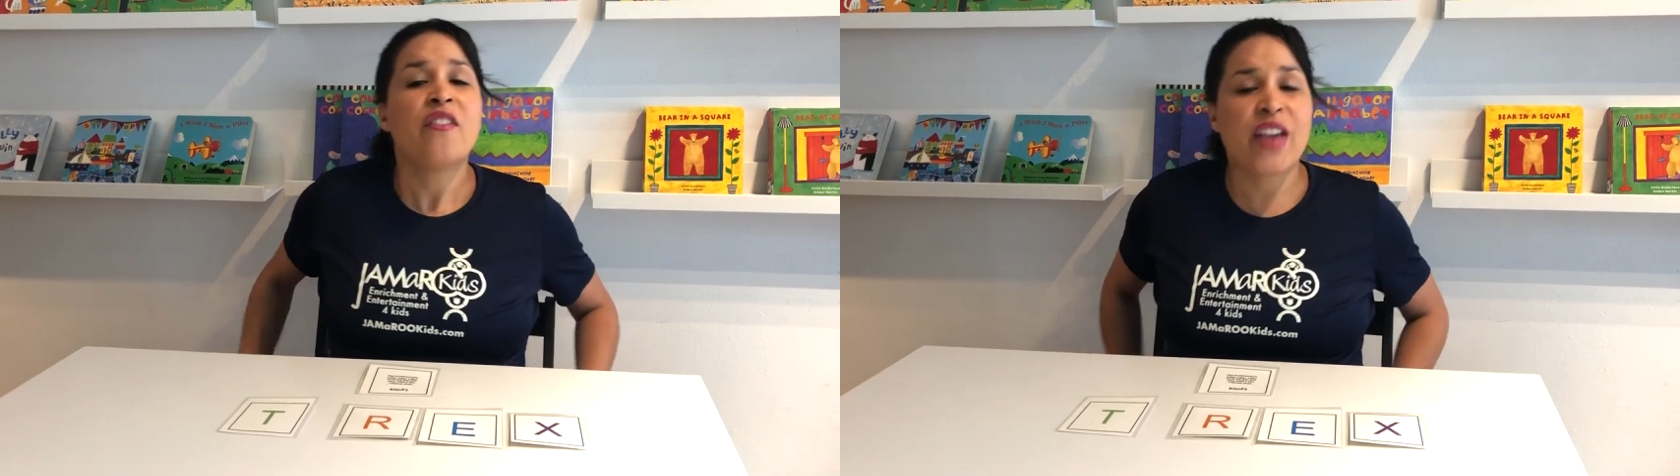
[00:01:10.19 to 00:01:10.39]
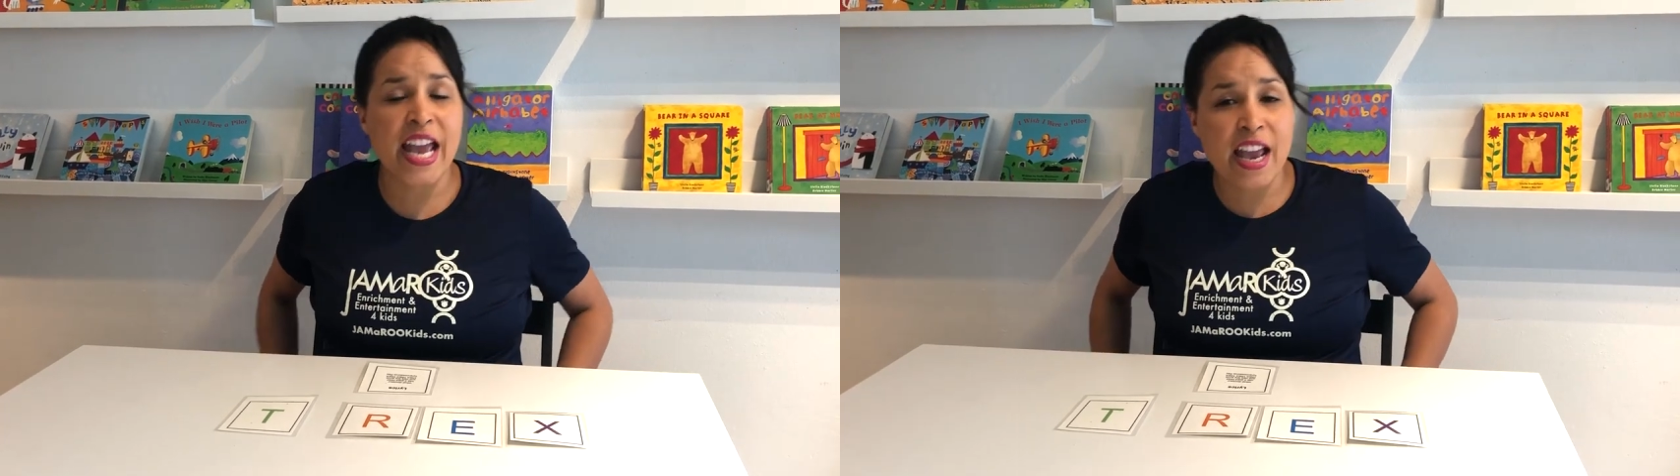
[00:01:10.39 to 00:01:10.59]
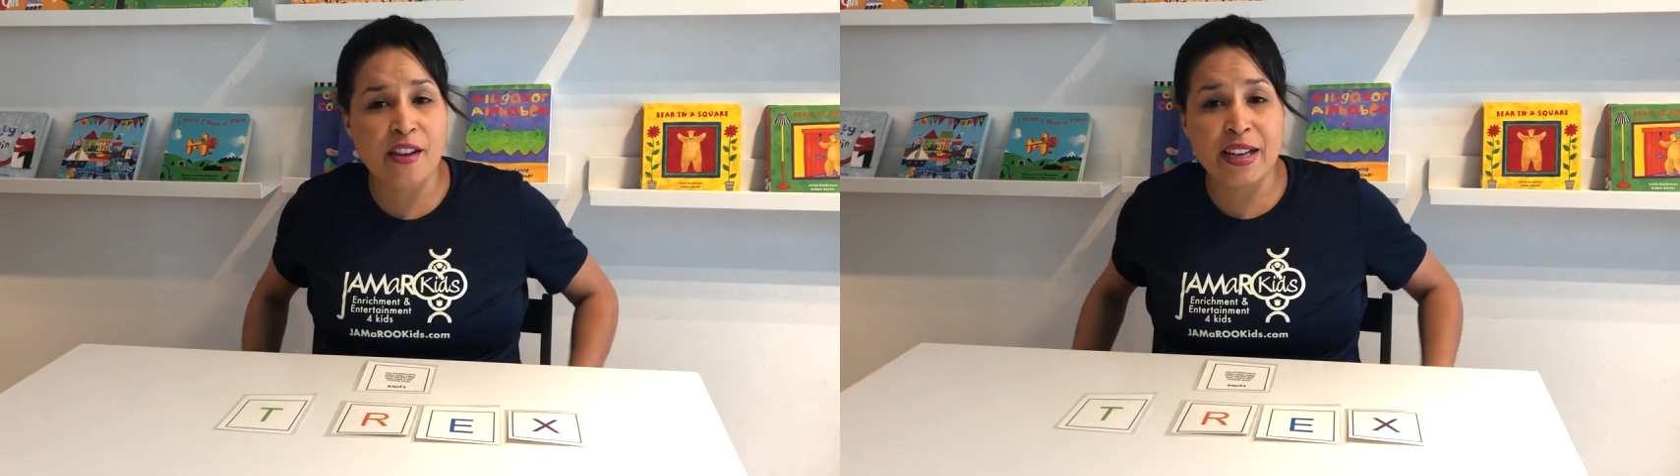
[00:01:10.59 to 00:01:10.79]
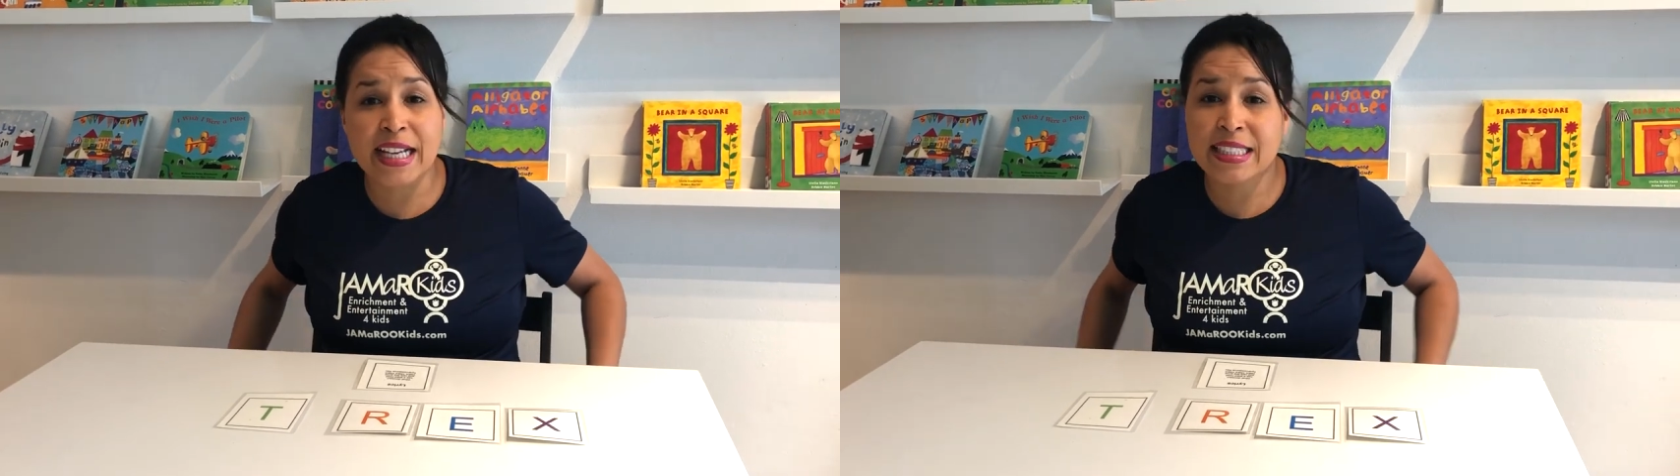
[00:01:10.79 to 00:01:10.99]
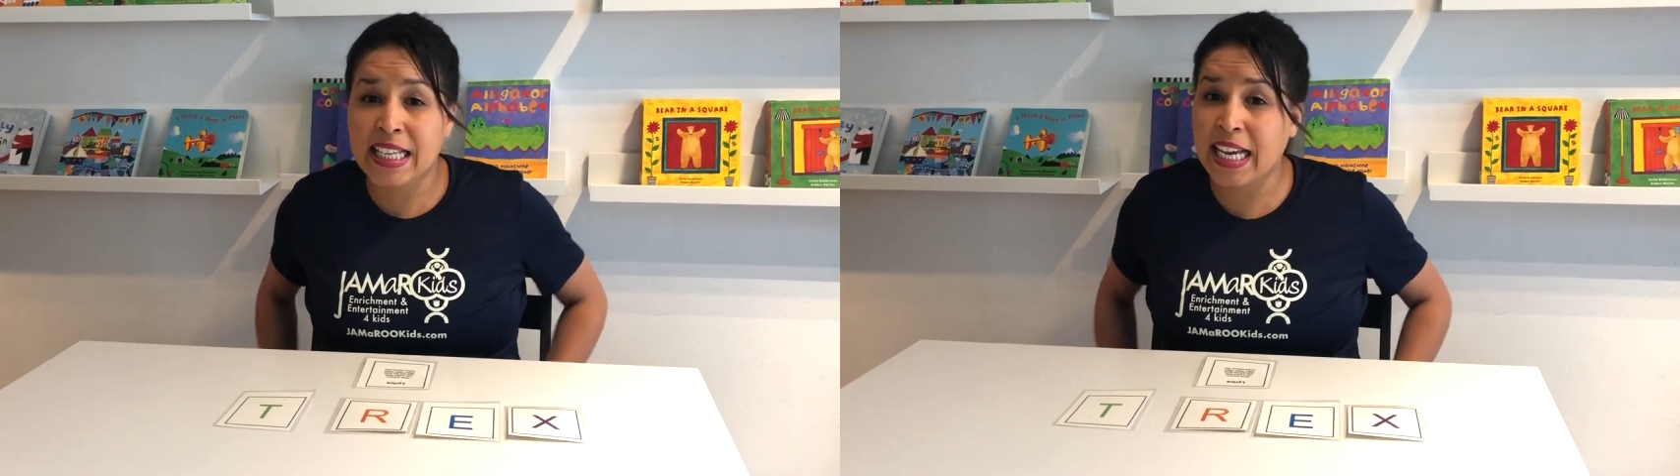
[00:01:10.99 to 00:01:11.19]

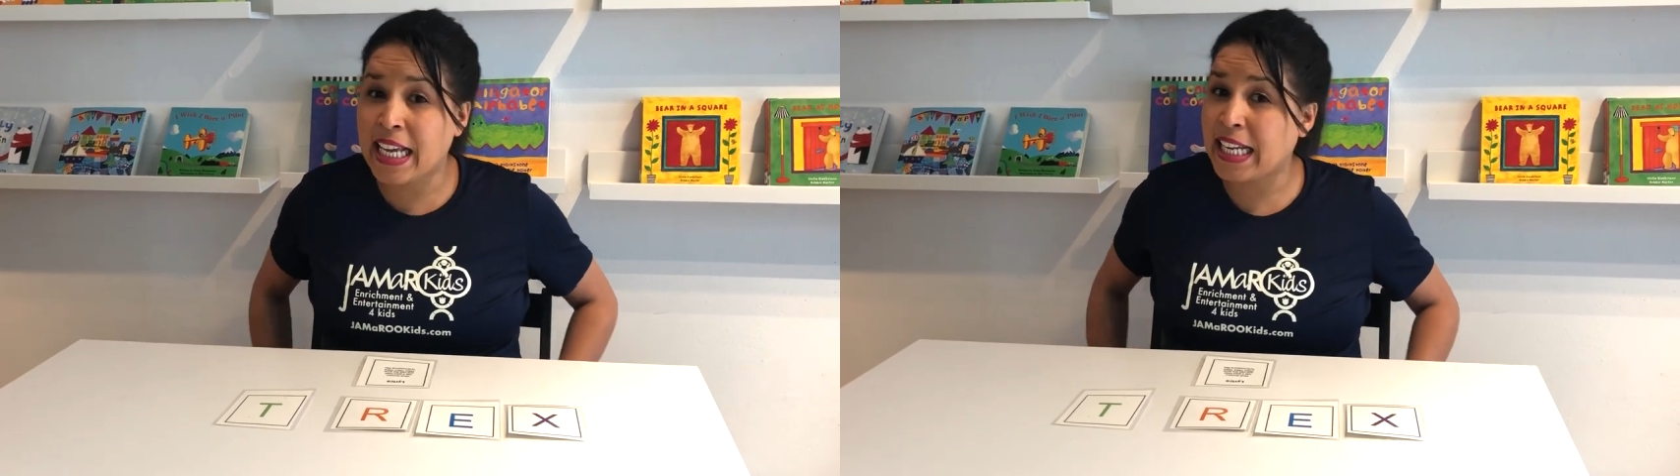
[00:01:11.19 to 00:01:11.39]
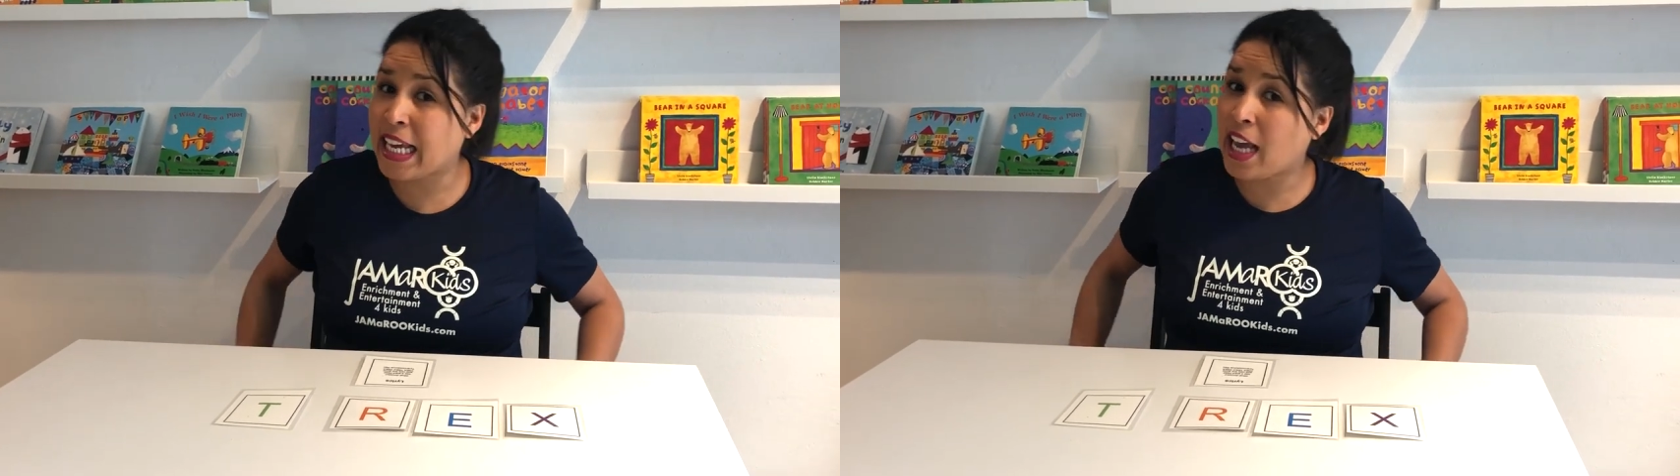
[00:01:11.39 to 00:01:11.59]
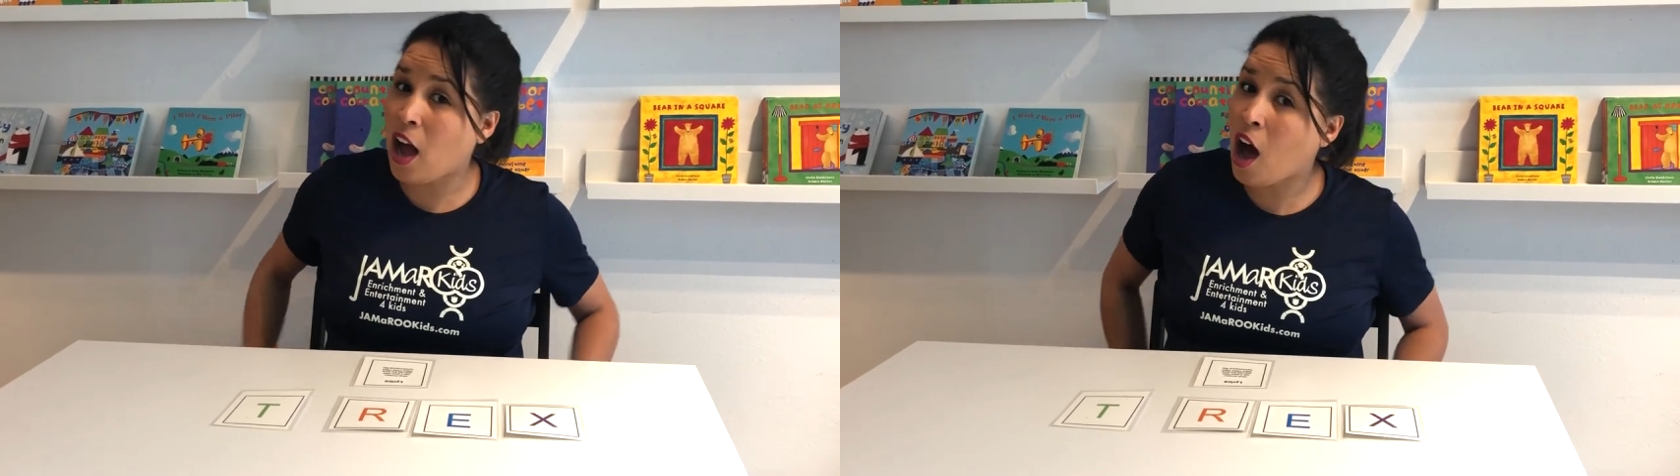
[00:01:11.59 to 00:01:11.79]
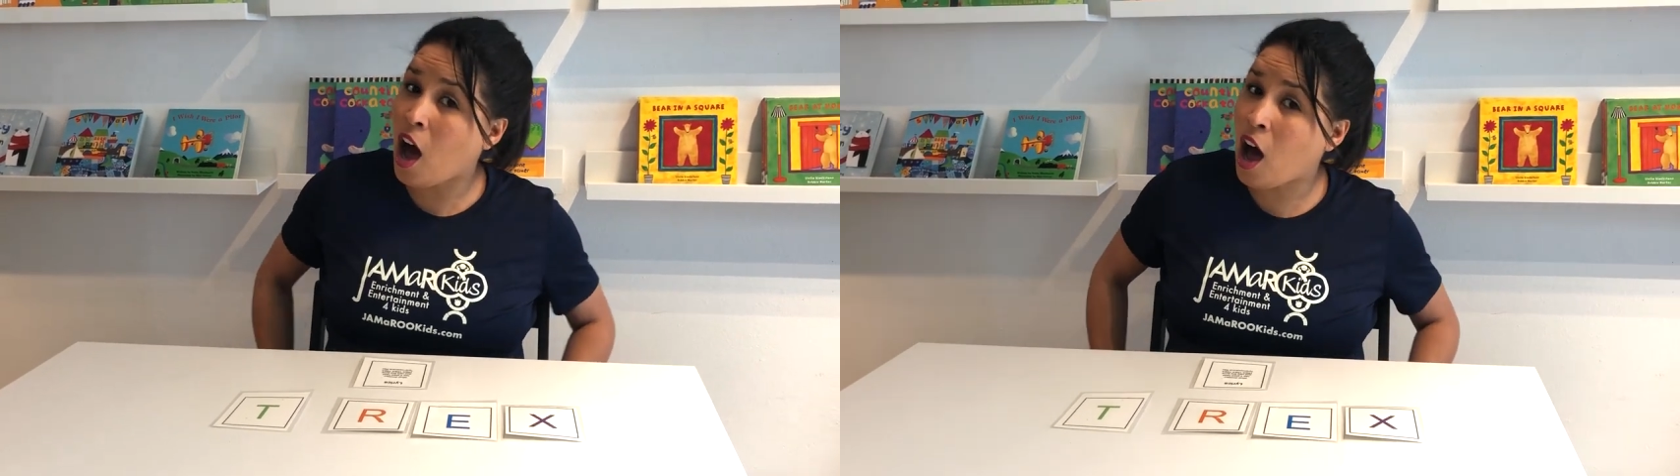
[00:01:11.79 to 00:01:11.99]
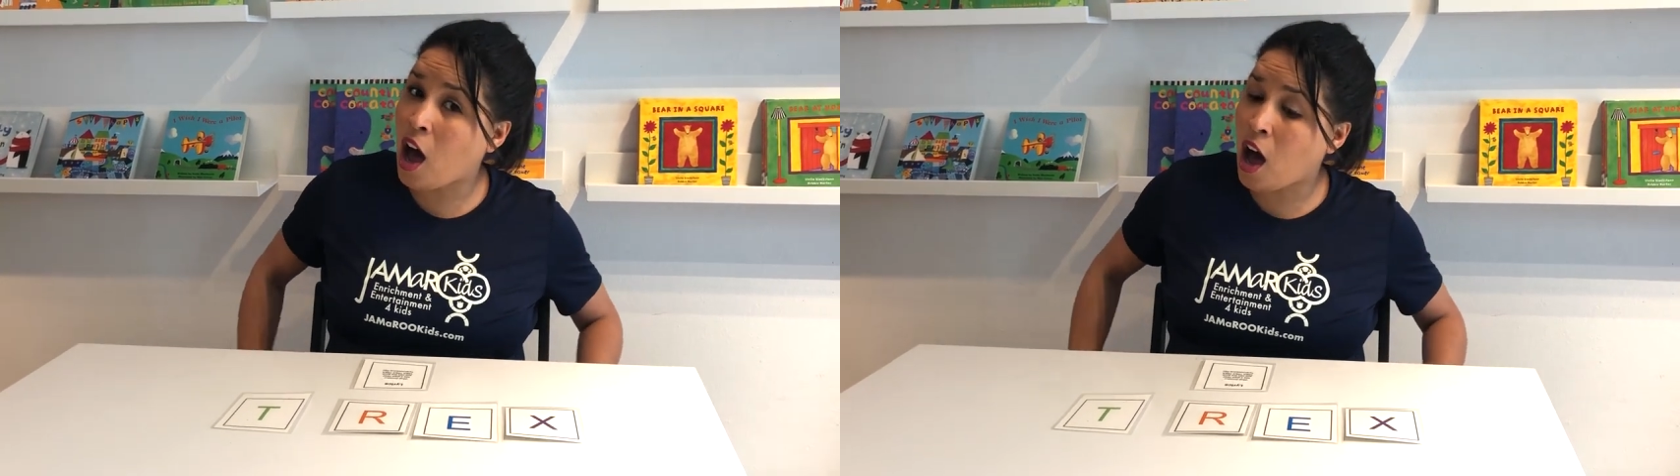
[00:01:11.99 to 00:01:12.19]
very teeny
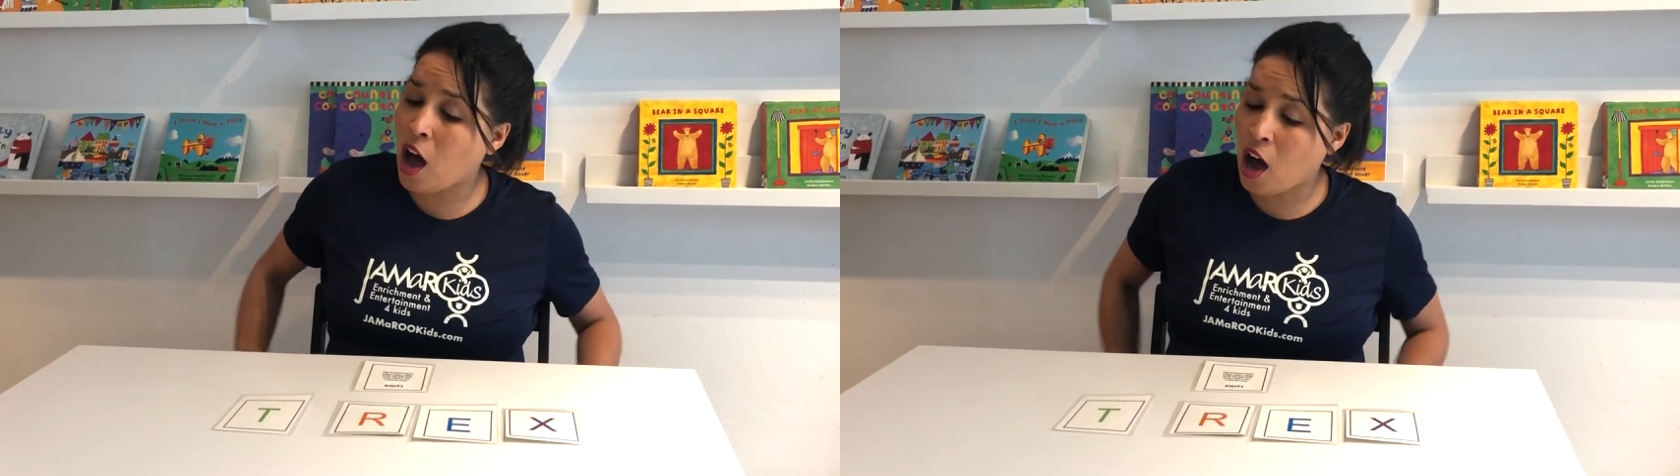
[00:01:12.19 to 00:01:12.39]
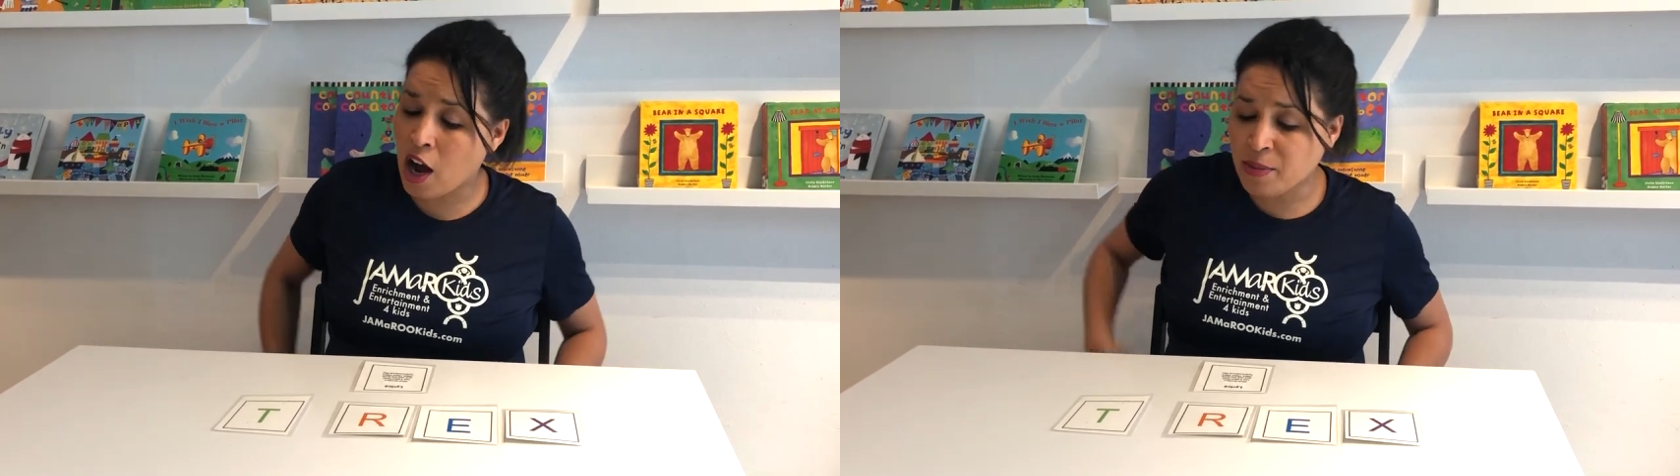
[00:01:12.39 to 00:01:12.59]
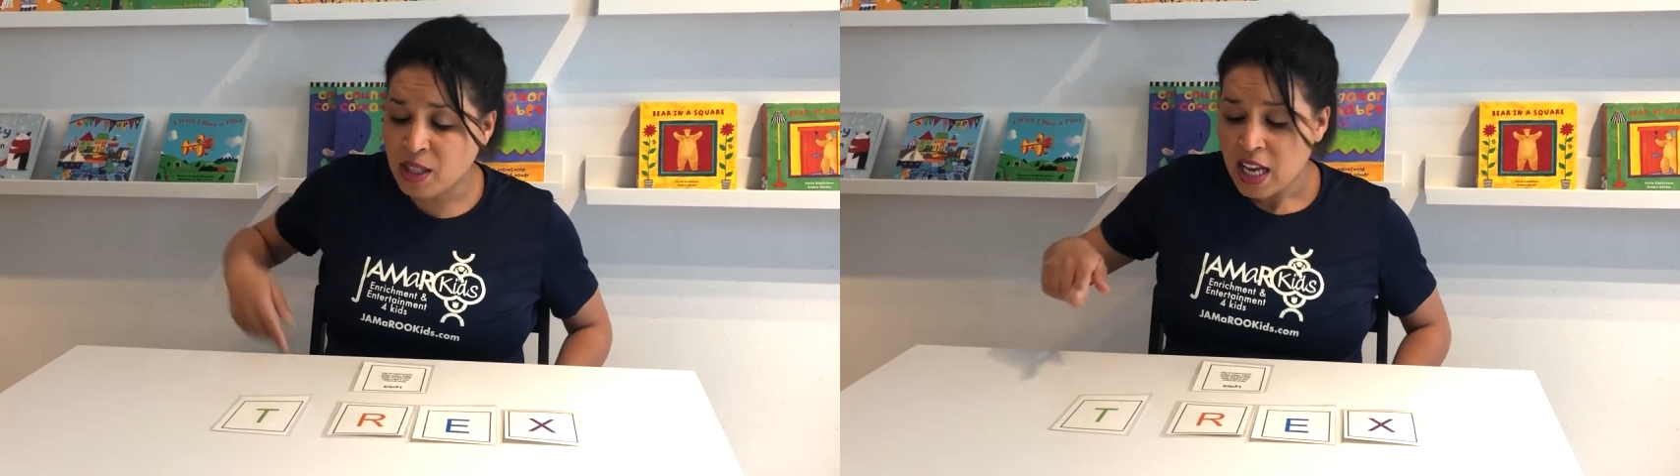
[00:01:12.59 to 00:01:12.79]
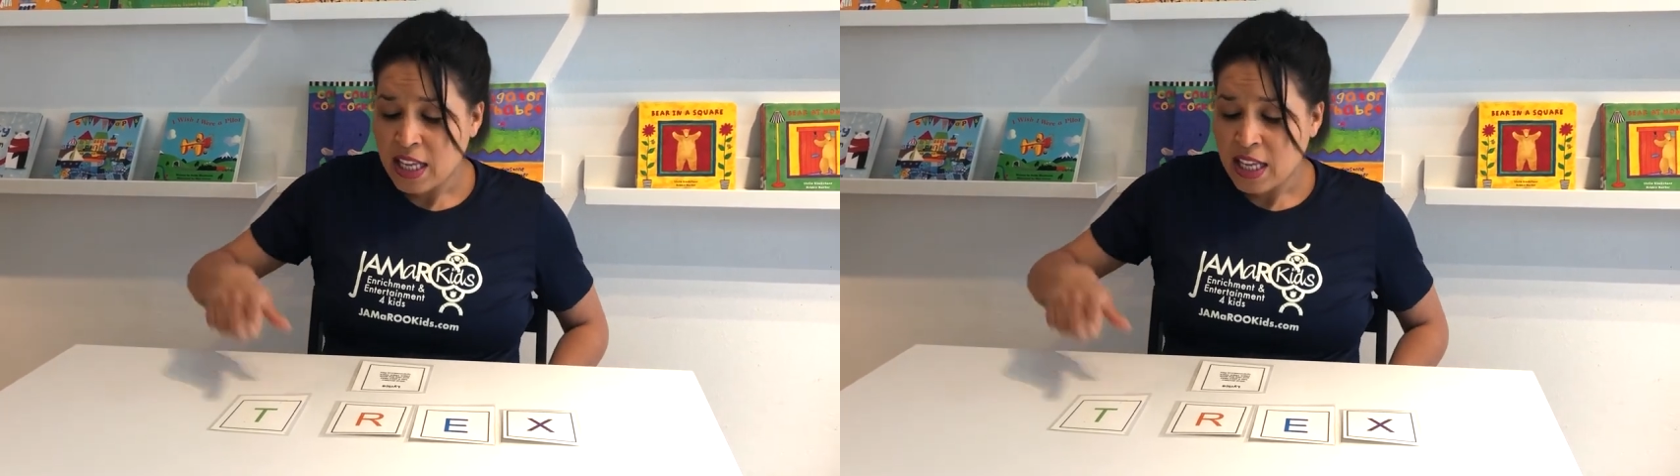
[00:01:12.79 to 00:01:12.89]
arms?